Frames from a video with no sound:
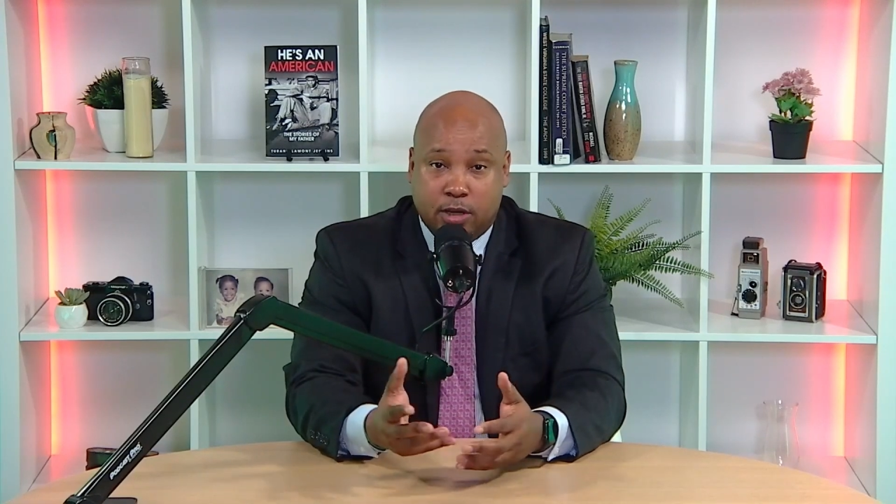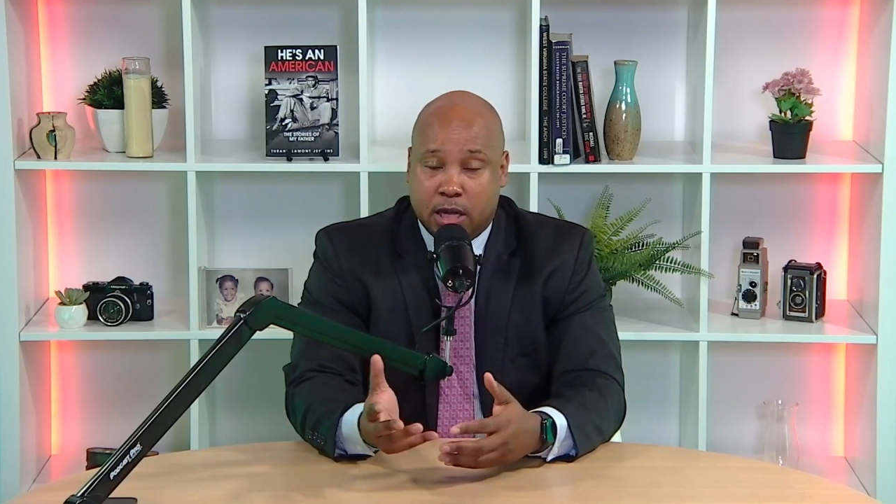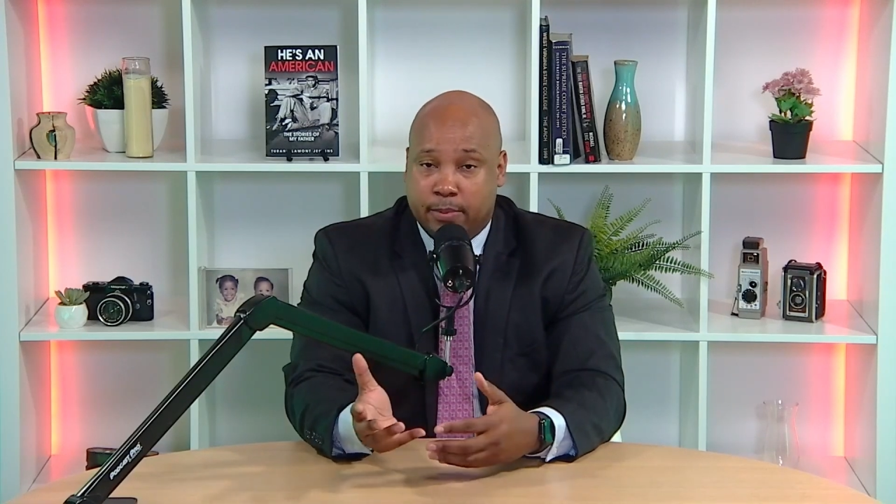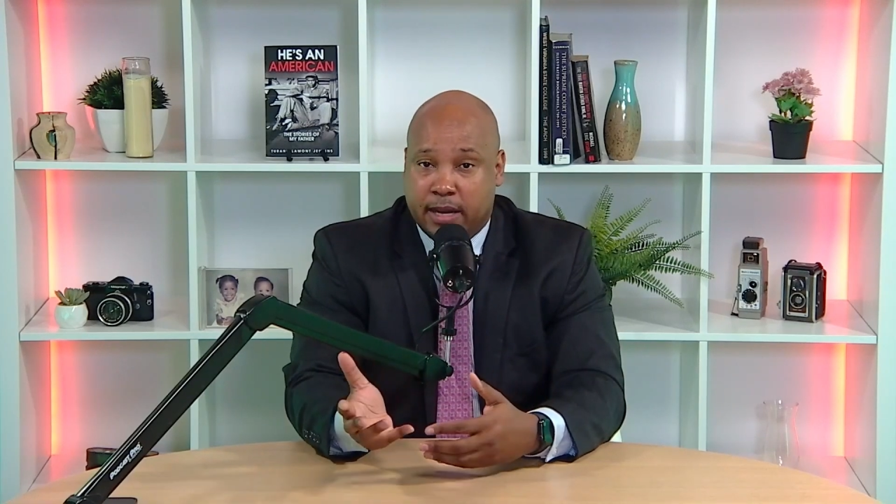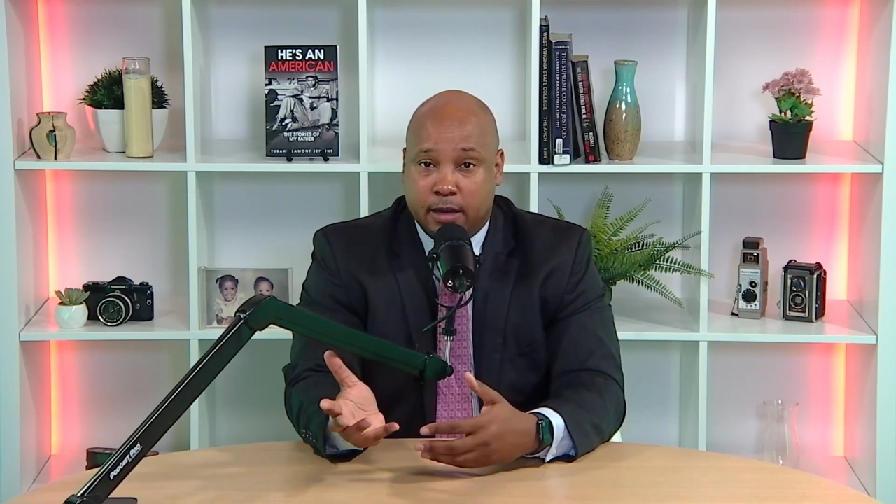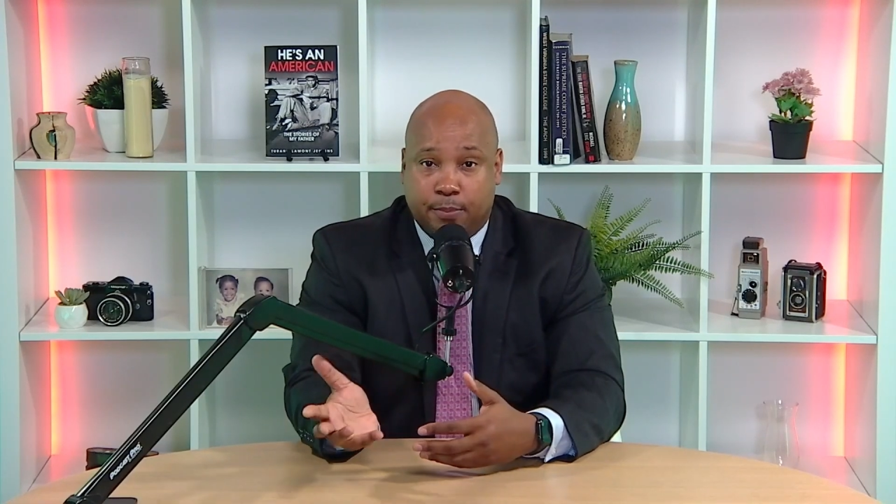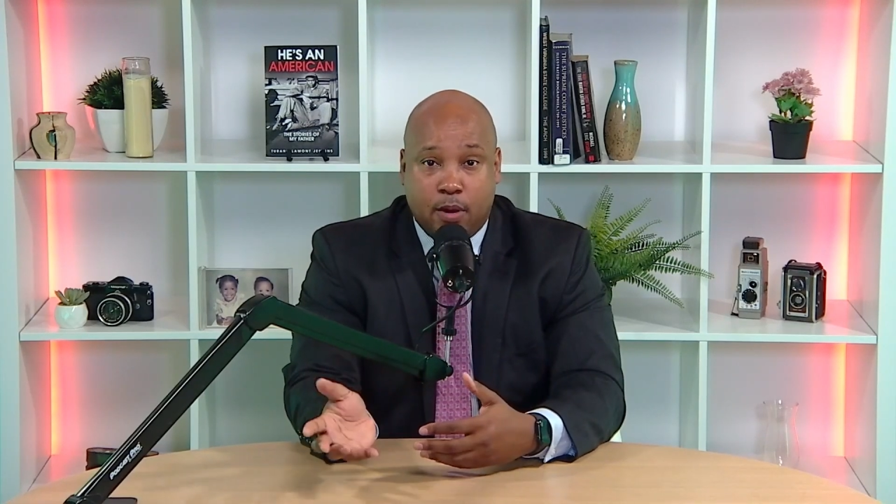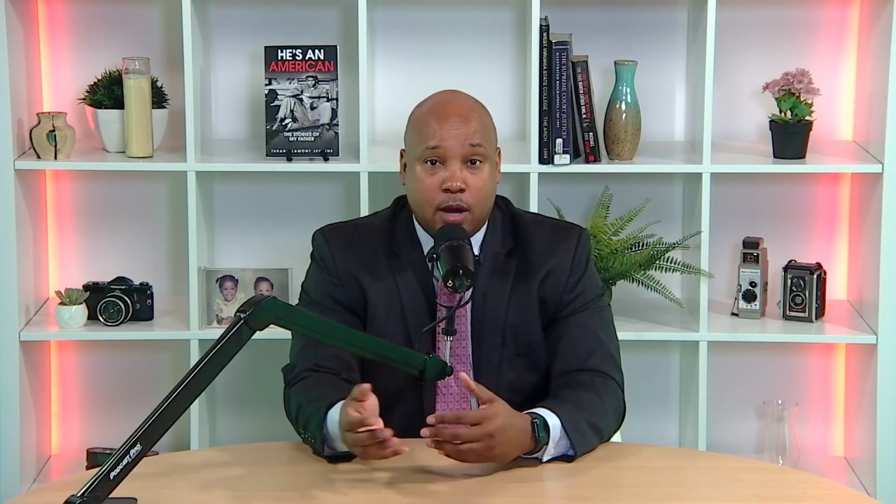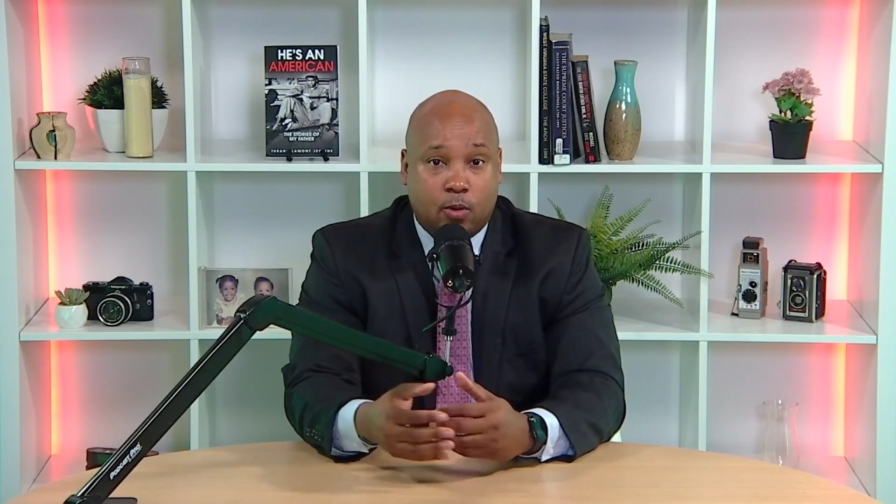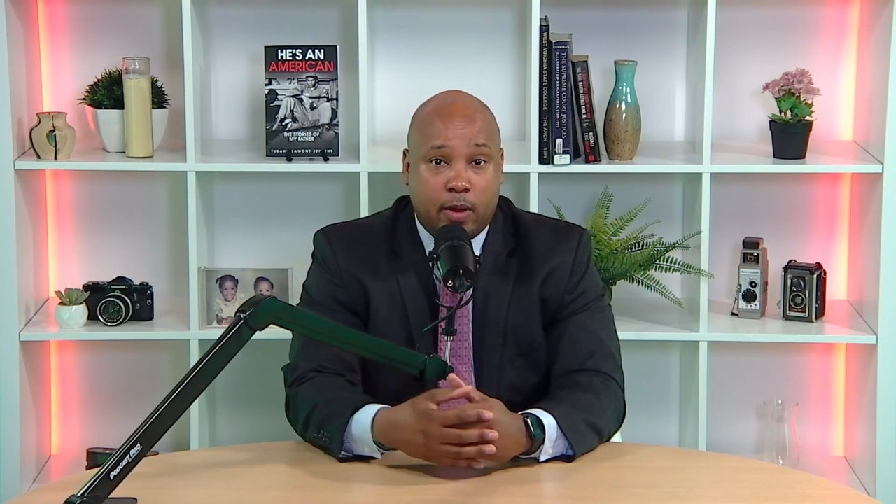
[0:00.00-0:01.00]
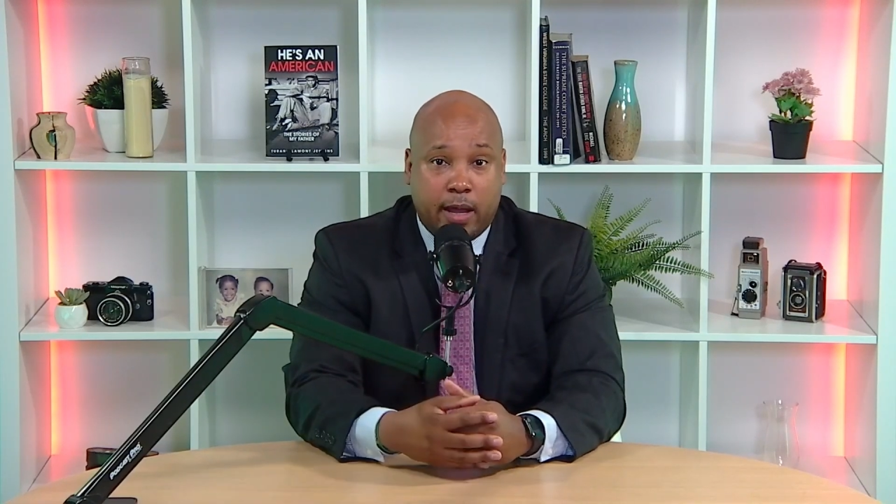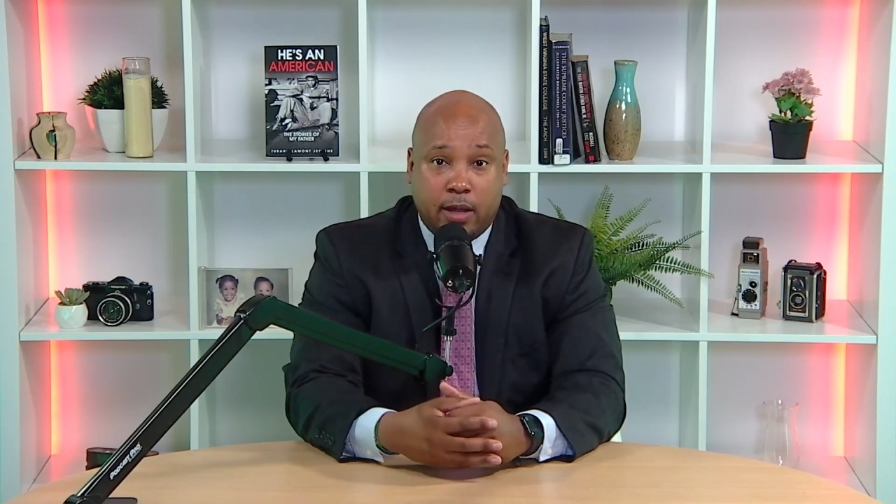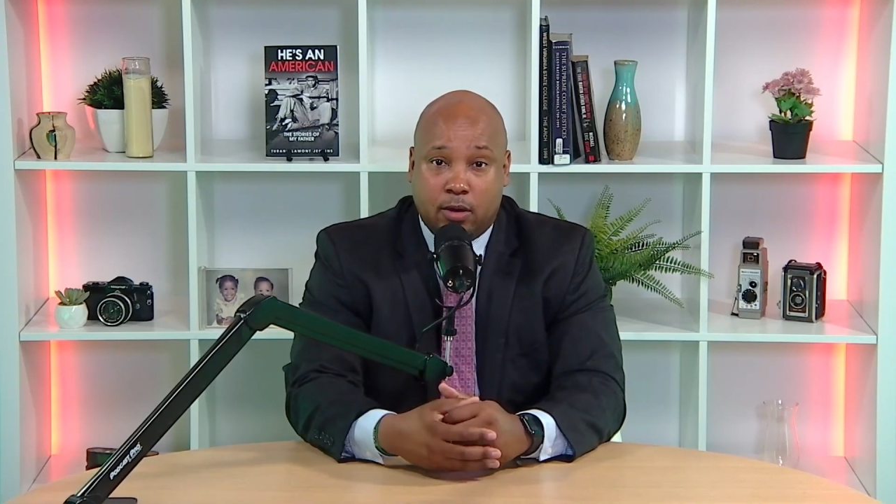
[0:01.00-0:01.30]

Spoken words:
you're coming down the parkway